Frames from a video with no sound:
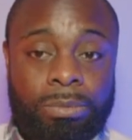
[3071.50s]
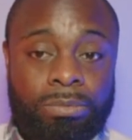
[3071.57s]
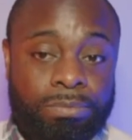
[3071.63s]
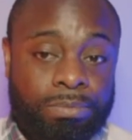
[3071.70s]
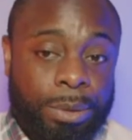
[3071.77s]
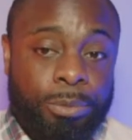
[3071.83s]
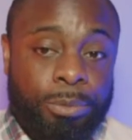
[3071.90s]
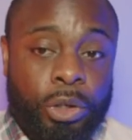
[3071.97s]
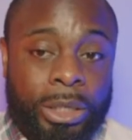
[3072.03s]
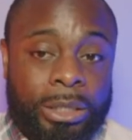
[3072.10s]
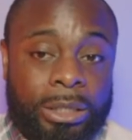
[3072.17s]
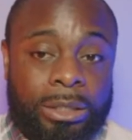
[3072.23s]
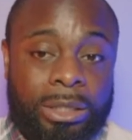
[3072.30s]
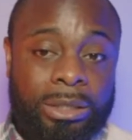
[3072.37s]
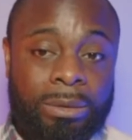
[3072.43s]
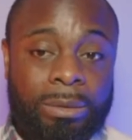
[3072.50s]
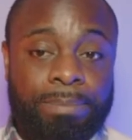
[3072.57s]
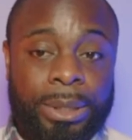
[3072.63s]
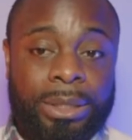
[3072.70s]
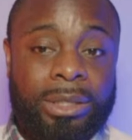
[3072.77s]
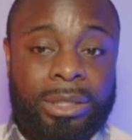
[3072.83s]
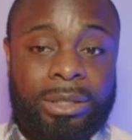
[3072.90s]
Bermudians
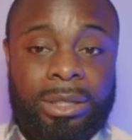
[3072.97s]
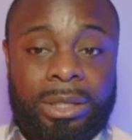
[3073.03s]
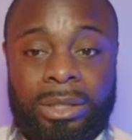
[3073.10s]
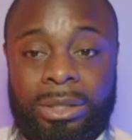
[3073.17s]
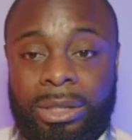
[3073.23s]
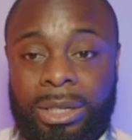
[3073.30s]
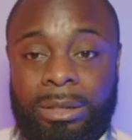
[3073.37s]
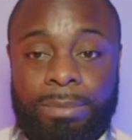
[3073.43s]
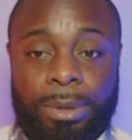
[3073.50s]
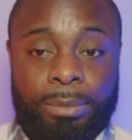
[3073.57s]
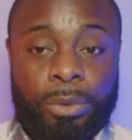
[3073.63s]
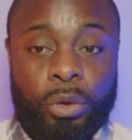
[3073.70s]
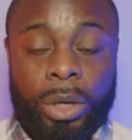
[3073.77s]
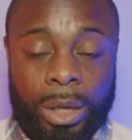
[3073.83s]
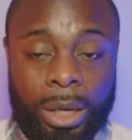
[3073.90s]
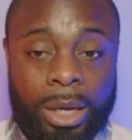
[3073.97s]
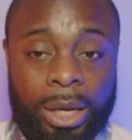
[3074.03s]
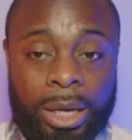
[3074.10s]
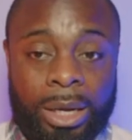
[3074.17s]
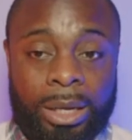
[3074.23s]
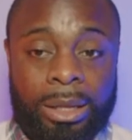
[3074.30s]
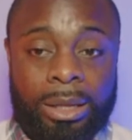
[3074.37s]
businesses and
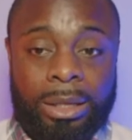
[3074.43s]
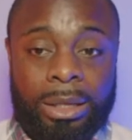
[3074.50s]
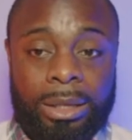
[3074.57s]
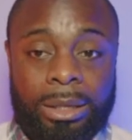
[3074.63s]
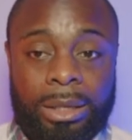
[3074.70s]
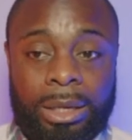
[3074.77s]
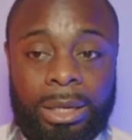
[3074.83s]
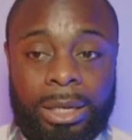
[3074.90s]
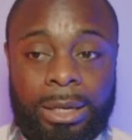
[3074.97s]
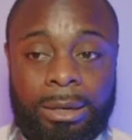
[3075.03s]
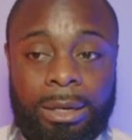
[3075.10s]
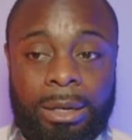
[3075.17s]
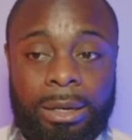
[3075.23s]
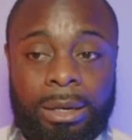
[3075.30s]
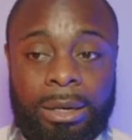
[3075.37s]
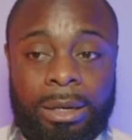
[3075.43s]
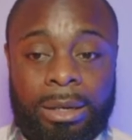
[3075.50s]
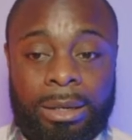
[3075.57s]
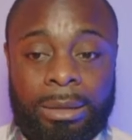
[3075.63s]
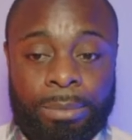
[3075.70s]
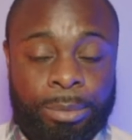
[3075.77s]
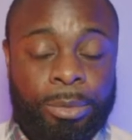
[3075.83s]
Bermuda, the
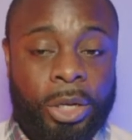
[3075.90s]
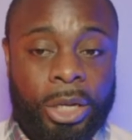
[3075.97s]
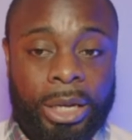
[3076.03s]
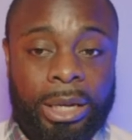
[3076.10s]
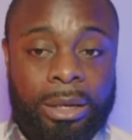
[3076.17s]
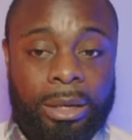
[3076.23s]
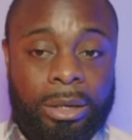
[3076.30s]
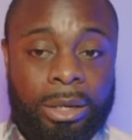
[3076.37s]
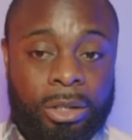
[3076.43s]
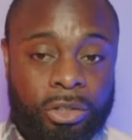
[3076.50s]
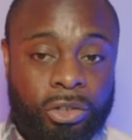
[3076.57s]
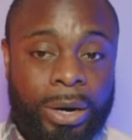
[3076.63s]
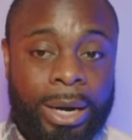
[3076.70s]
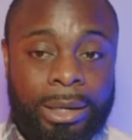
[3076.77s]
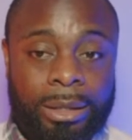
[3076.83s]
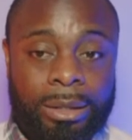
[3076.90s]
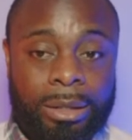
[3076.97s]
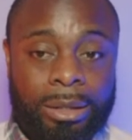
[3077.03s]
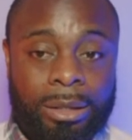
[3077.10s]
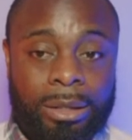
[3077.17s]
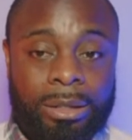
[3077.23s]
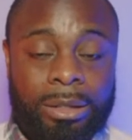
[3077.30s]
Bermuda Inc. could attract.
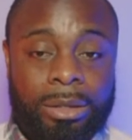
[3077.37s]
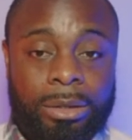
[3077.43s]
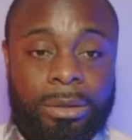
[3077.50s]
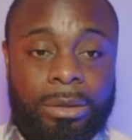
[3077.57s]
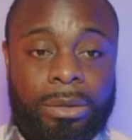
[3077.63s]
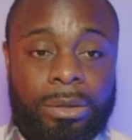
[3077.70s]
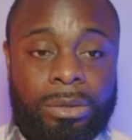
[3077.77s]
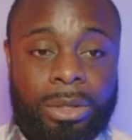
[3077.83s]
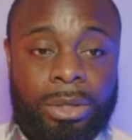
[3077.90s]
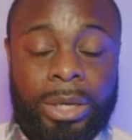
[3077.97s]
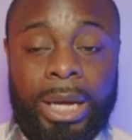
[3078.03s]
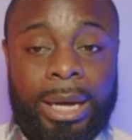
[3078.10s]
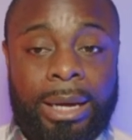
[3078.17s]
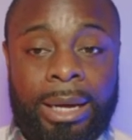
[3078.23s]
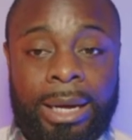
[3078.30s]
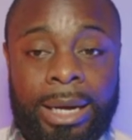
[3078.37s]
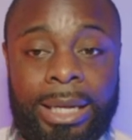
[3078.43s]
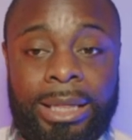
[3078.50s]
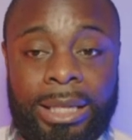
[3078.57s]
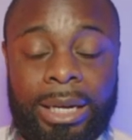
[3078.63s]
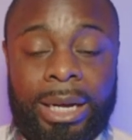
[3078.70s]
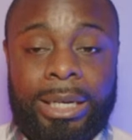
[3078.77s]
So yeah, I
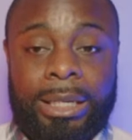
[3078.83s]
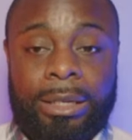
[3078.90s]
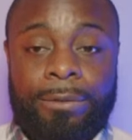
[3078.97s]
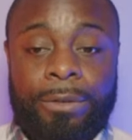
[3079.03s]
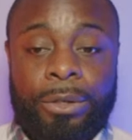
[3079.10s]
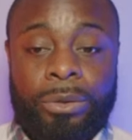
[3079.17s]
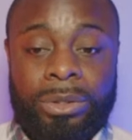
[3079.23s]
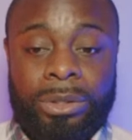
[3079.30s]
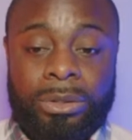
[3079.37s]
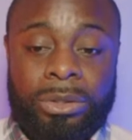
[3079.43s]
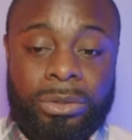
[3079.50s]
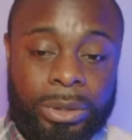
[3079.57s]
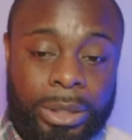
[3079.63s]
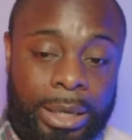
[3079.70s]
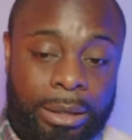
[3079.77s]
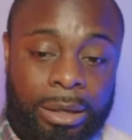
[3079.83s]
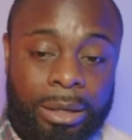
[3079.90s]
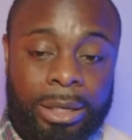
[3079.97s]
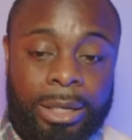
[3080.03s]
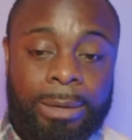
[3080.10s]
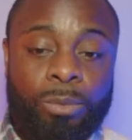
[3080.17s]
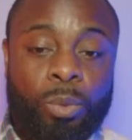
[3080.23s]
like the idea of Houston, Seanette.
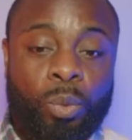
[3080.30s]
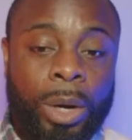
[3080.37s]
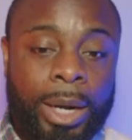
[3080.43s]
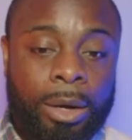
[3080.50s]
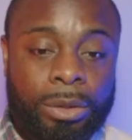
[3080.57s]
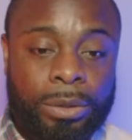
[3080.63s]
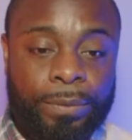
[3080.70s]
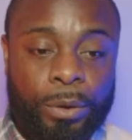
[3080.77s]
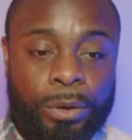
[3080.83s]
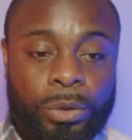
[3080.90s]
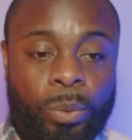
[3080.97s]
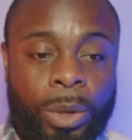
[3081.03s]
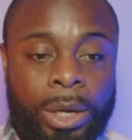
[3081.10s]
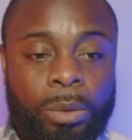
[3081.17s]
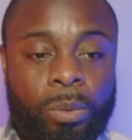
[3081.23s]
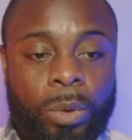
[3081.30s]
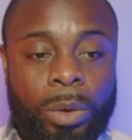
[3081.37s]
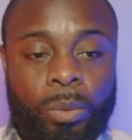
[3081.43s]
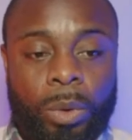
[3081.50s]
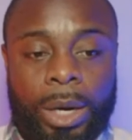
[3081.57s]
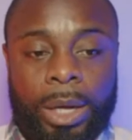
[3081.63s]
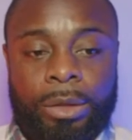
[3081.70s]
What else, folks?
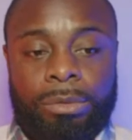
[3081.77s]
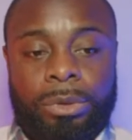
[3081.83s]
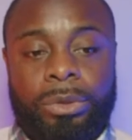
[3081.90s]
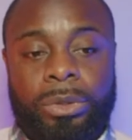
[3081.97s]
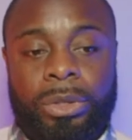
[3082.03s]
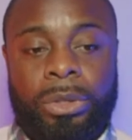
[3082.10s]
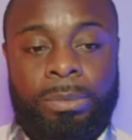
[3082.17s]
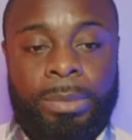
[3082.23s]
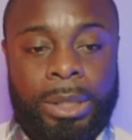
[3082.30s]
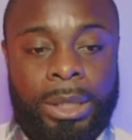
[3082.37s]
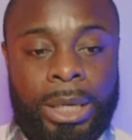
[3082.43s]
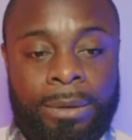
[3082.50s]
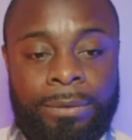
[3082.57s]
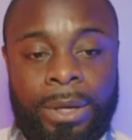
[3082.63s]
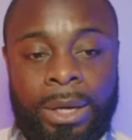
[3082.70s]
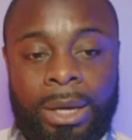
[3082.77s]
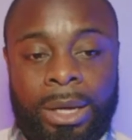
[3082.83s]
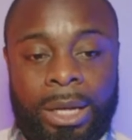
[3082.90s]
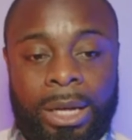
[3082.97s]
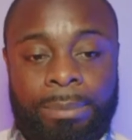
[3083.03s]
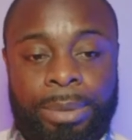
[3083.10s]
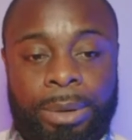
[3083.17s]
What other routes do you believe
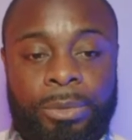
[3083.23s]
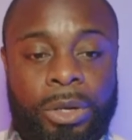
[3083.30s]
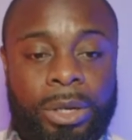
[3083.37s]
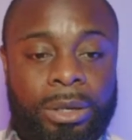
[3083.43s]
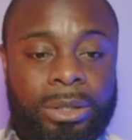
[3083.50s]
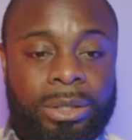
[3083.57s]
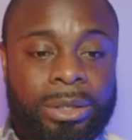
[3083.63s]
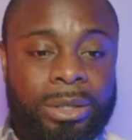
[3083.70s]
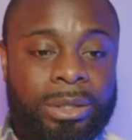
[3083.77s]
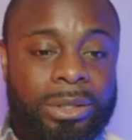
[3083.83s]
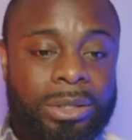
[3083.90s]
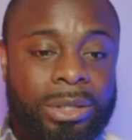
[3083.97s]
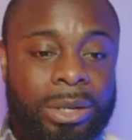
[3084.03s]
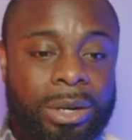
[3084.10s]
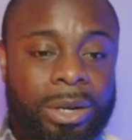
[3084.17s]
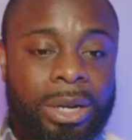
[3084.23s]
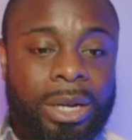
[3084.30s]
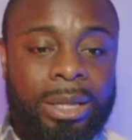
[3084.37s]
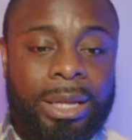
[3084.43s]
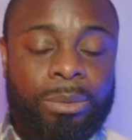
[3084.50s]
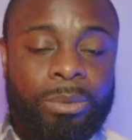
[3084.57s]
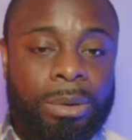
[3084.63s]
Bermuda should
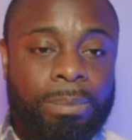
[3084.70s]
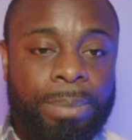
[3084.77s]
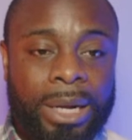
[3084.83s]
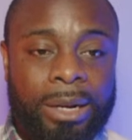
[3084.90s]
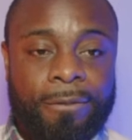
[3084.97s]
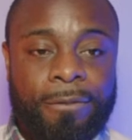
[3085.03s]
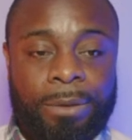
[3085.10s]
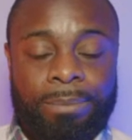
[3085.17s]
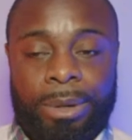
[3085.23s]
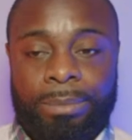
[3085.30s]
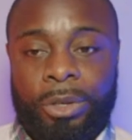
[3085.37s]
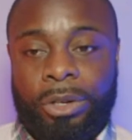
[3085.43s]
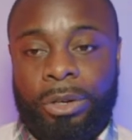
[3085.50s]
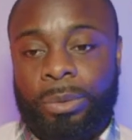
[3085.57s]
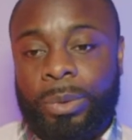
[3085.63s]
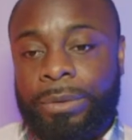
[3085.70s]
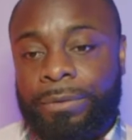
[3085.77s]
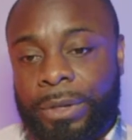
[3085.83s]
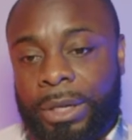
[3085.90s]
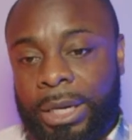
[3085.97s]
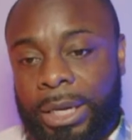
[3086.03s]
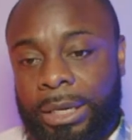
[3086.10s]
consider that would benefit Bermuda?
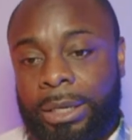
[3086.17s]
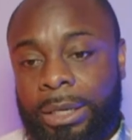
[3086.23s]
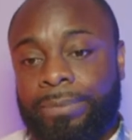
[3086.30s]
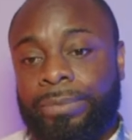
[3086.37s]
We've got,